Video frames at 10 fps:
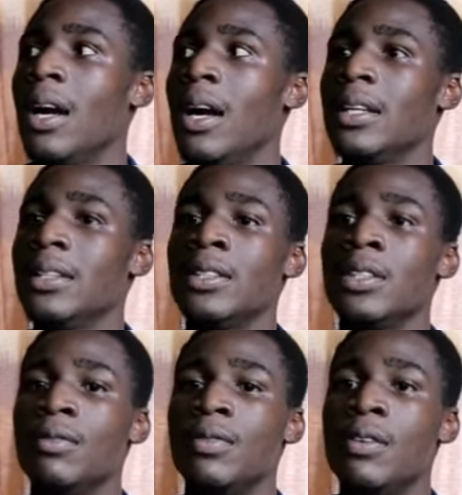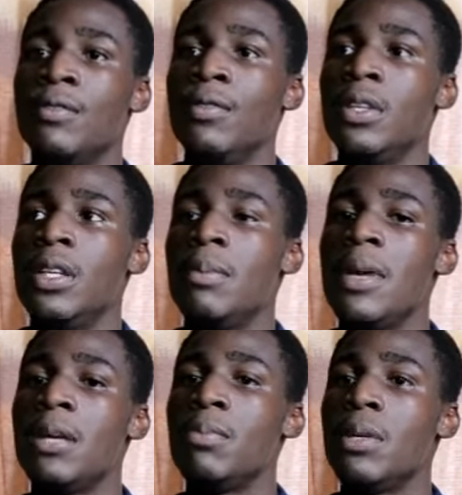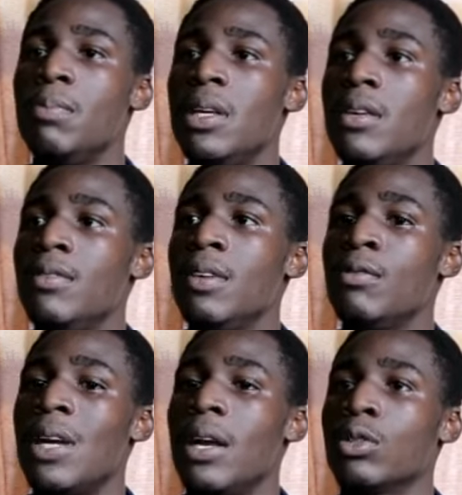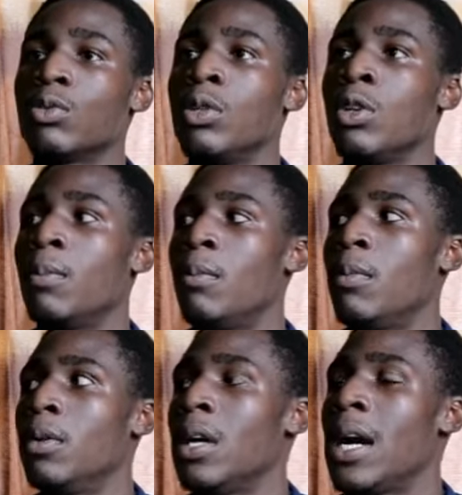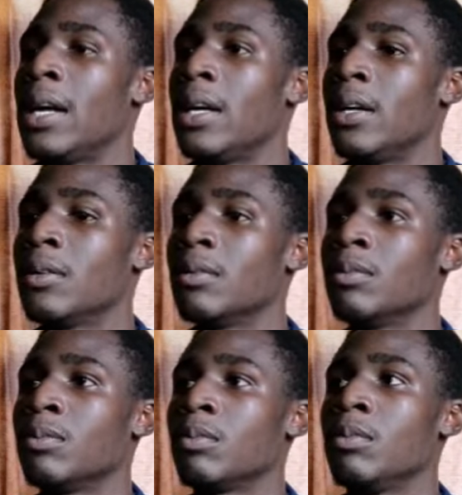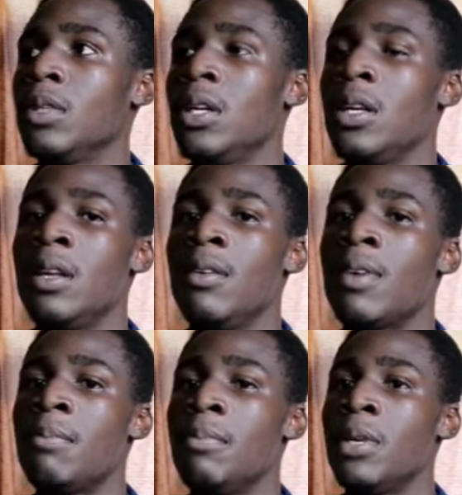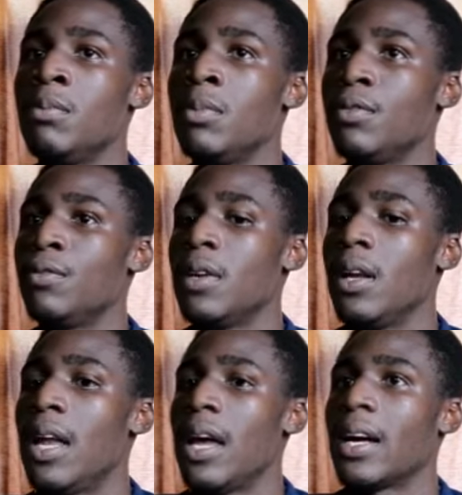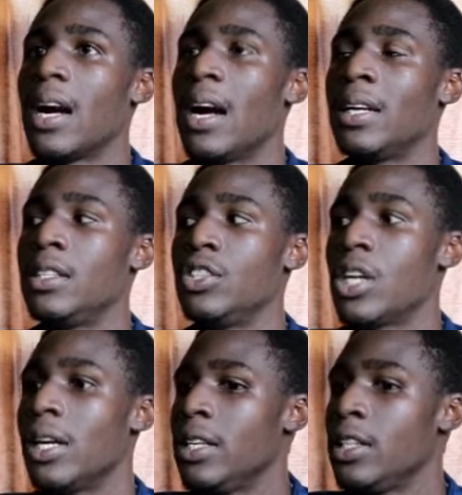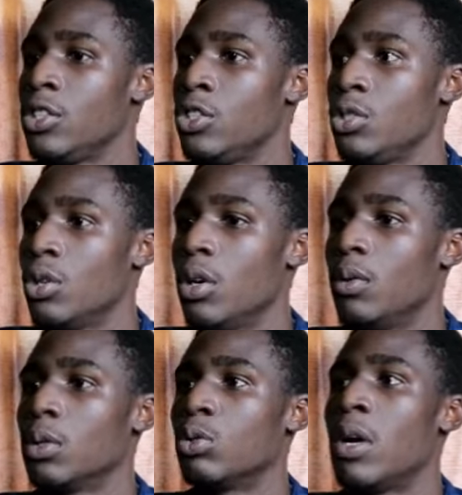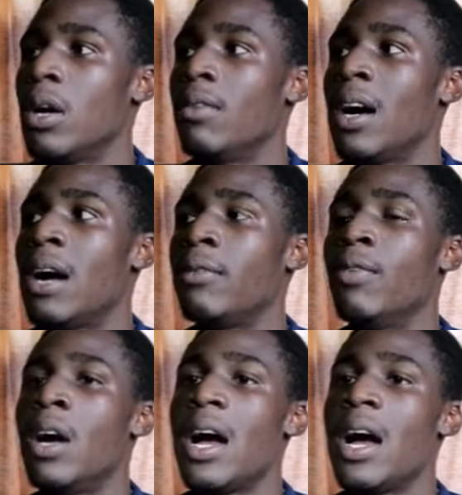I think they made me believe, even while I was growing up, they never made me feel like I had a challenge or whatsoever.